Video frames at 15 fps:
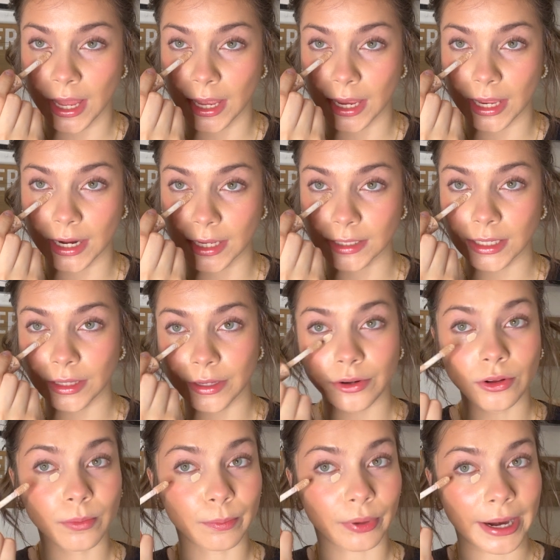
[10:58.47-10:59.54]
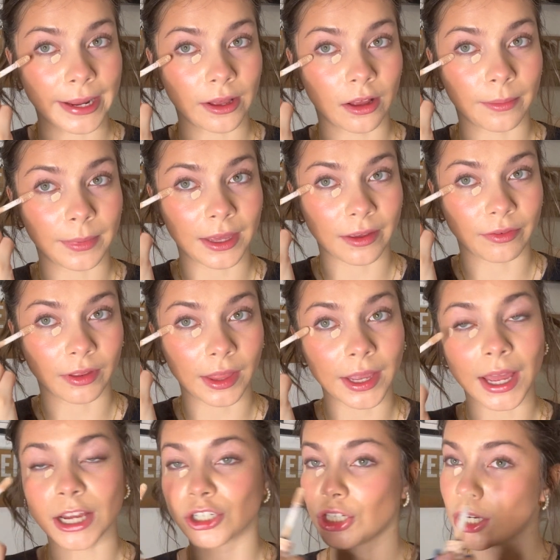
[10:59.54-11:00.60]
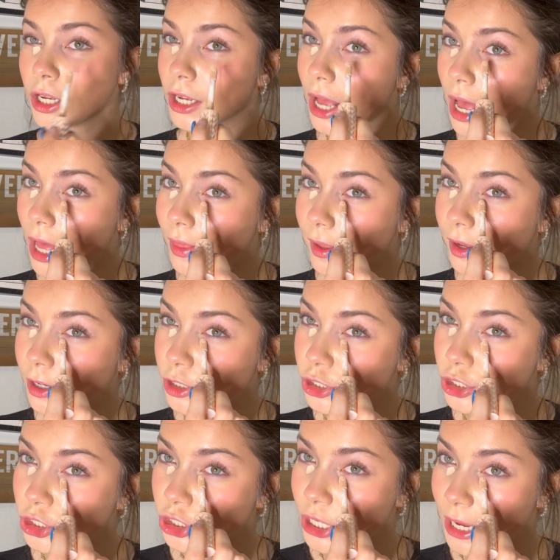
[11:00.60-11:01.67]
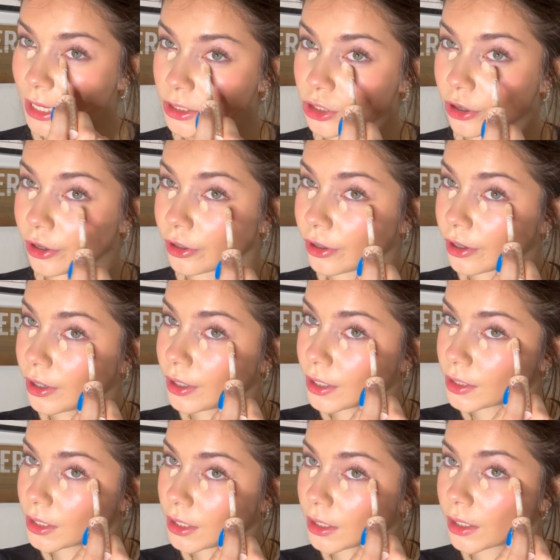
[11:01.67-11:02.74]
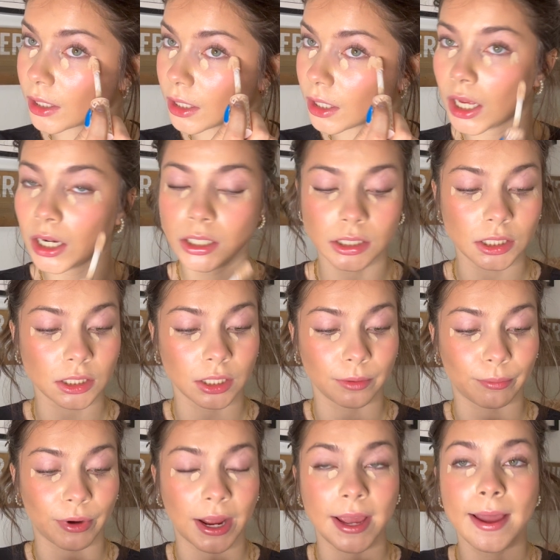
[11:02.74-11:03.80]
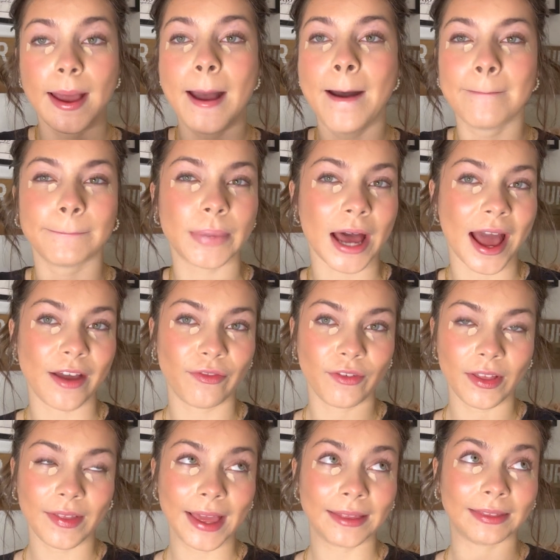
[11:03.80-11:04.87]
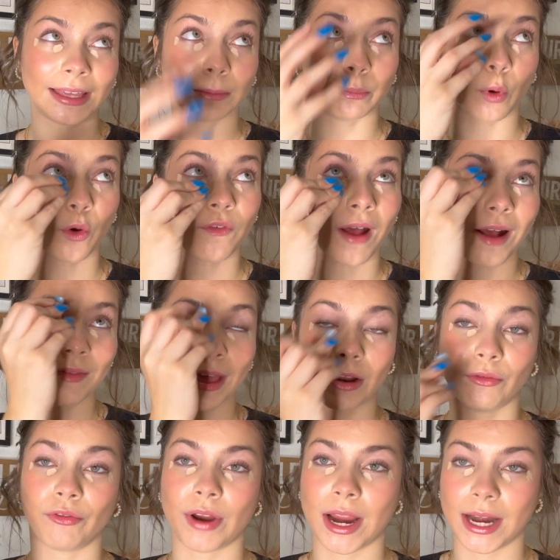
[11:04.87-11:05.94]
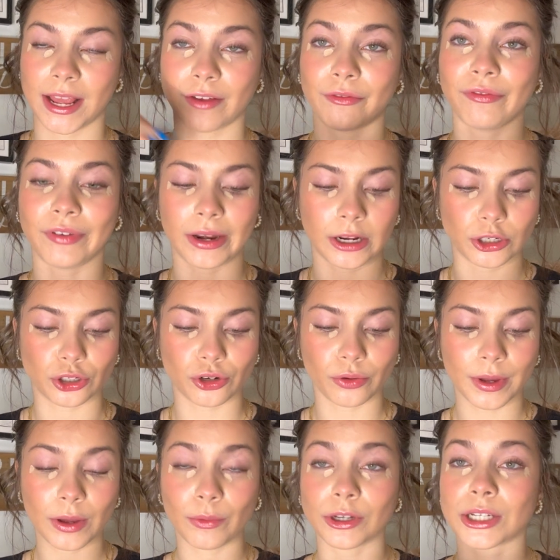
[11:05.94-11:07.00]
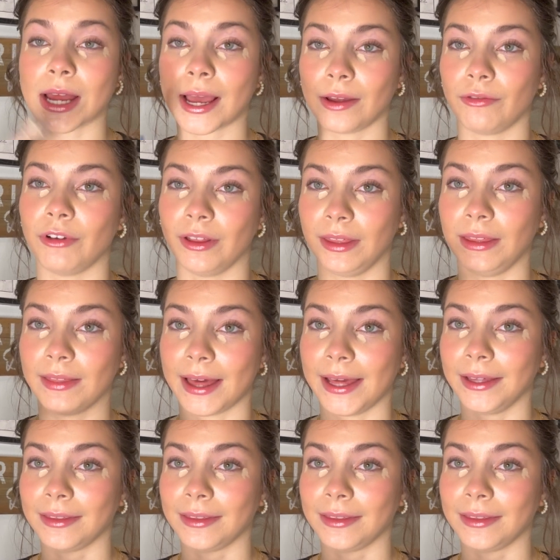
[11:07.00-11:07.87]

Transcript: It is a little bright on me. I feel like I should have got like a shade darker because it of does look bright, but I feel like they both have that radiant finish to it, which I really like.